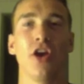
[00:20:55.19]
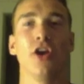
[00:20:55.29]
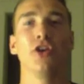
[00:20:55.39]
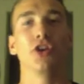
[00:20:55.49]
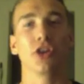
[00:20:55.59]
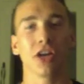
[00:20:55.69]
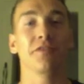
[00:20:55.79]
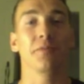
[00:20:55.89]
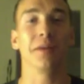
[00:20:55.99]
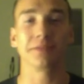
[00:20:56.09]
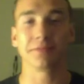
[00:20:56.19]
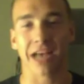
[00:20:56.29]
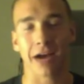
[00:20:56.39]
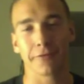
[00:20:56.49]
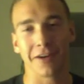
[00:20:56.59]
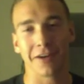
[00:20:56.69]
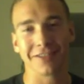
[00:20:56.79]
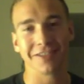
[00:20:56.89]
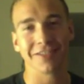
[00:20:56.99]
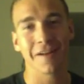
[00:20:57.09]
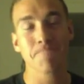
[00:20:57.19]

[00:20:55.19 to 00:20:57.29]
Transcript: you're going to have to make some sacrifices.